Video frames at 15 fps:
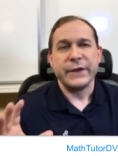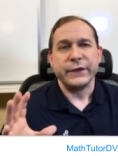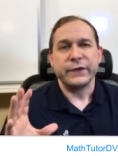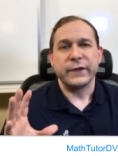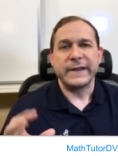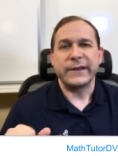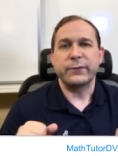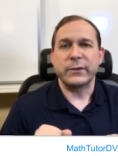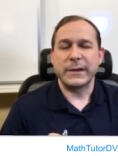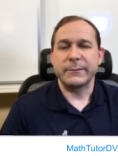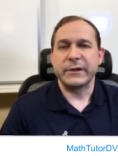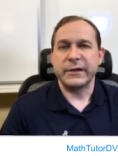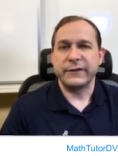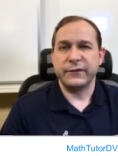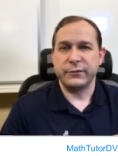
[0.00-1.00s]
So that's what
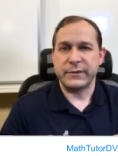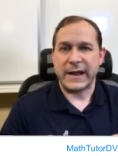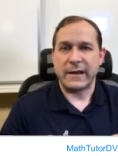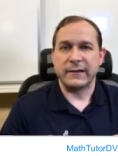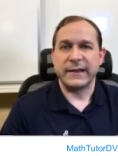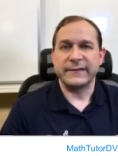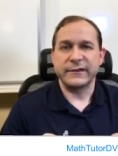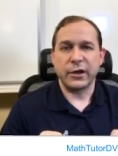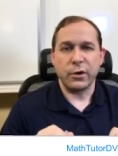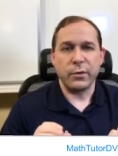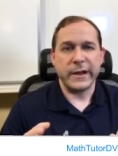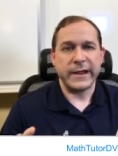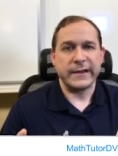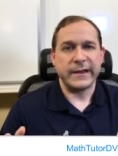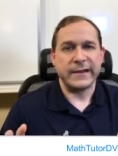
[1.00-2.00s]
I'm going to do now. Let's go
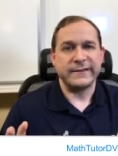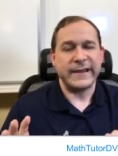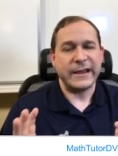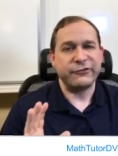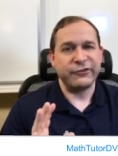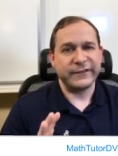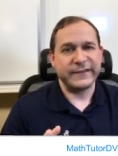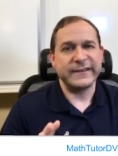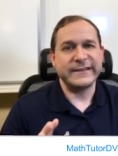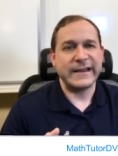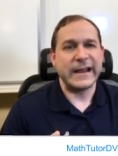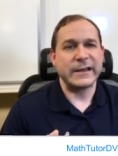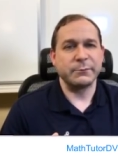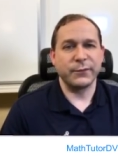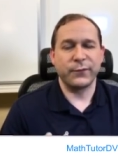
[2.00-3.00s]
and, and take just a
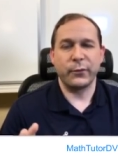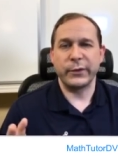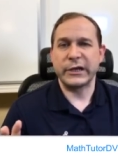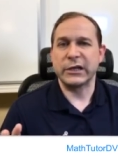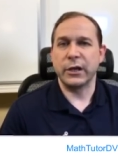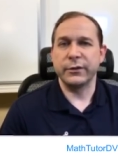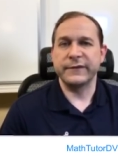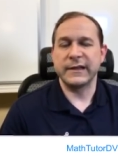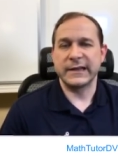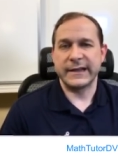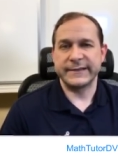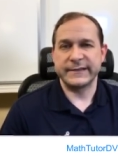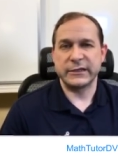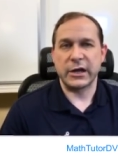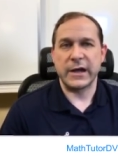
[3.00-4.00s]
second before we close the
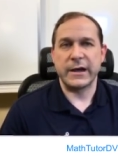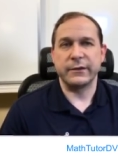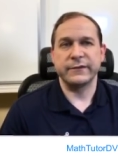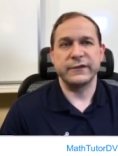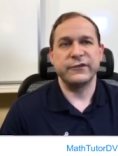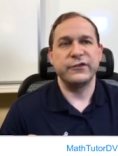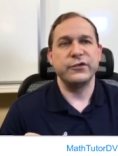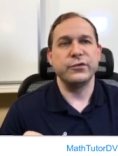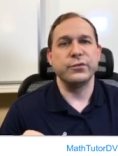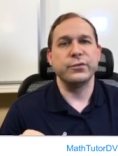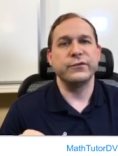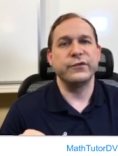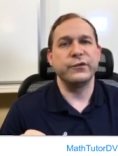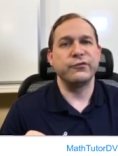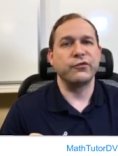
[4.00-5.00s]
lesson out
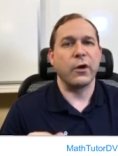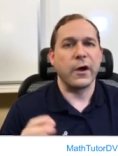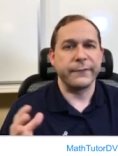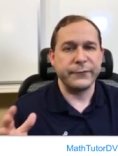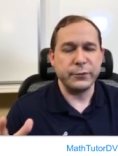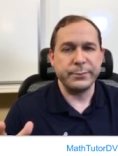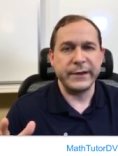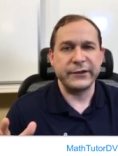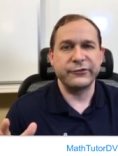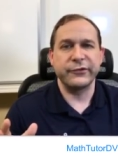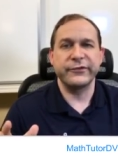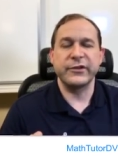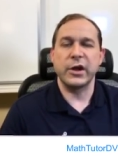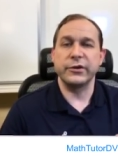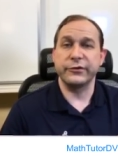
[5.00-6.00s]
to, to draw a few
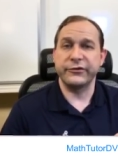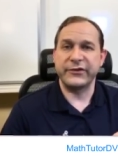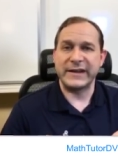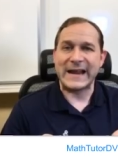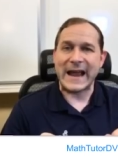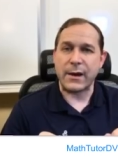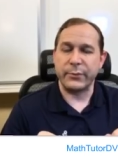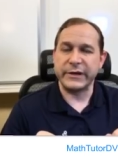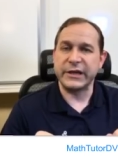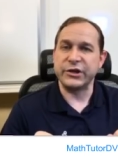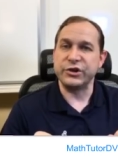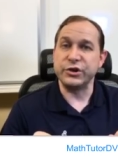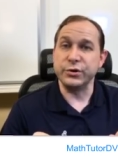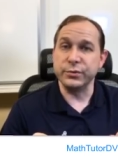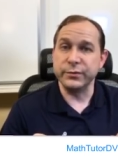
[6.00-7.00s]
pictures to understand how we
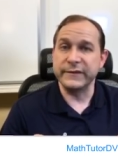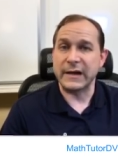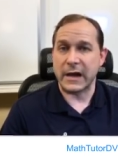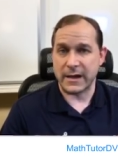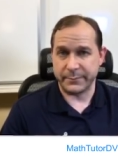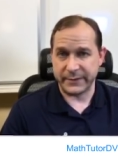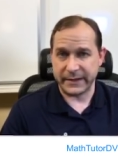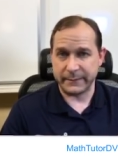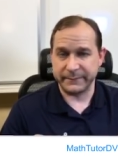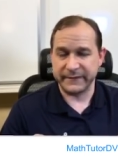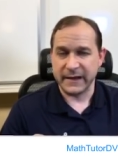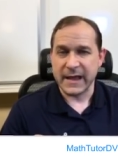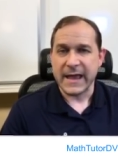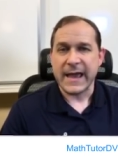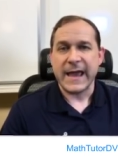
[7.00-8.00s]
can use op amps.
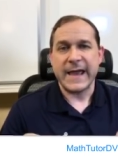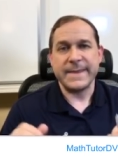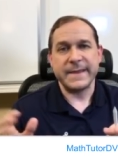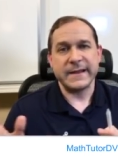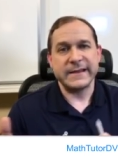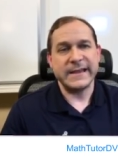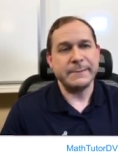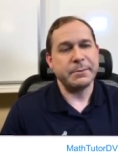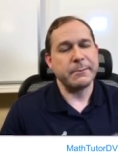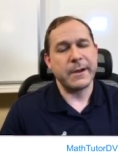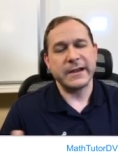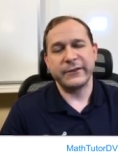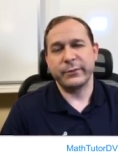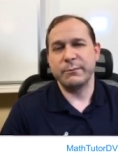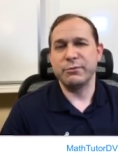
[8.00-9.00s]
And then keep in
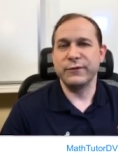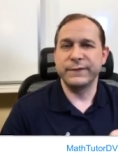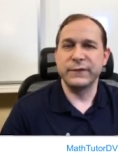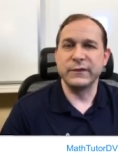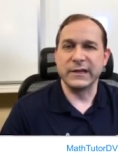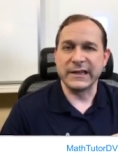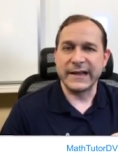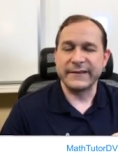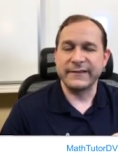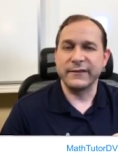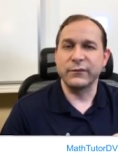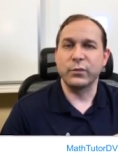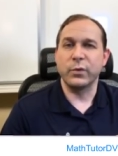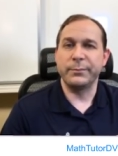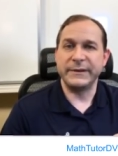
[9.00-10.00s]
mind as we move through the
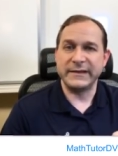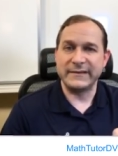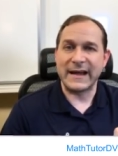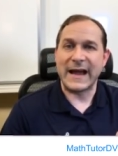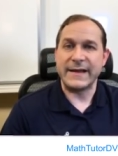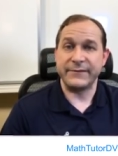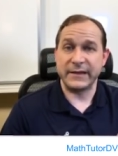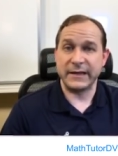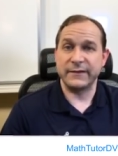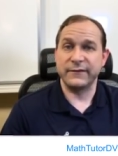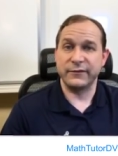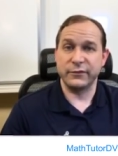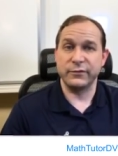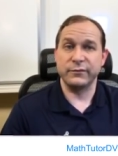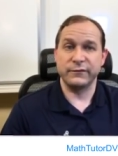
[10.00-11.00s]
lessons, we'll be diving
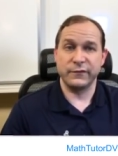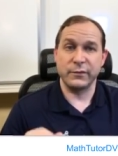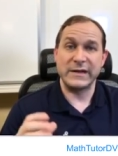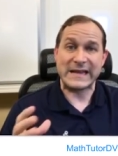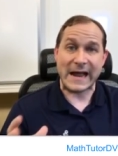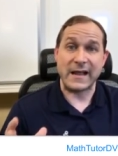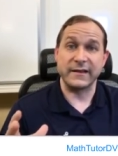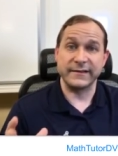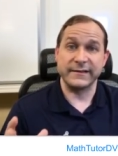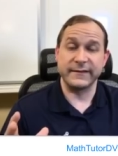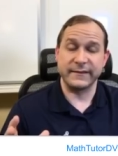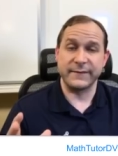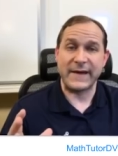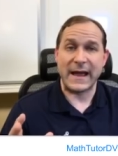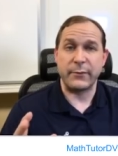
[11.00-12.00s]
into to analysis
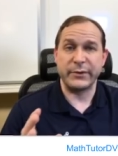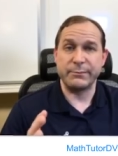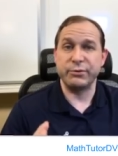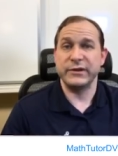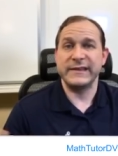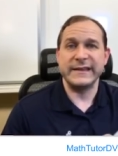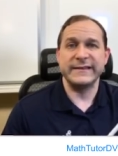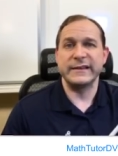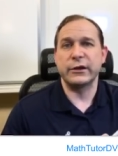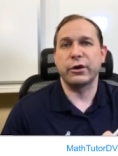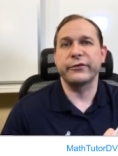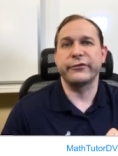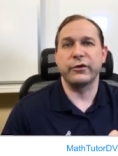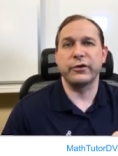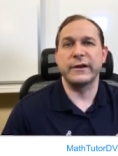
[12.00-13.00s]
of how we put these in our
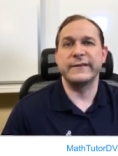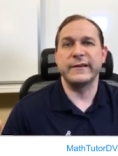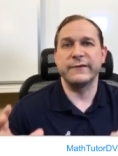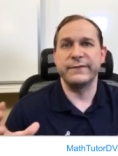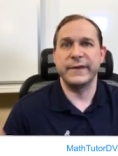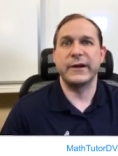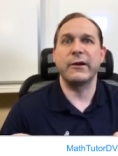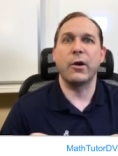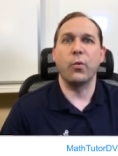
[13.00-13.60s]
circuits and figure out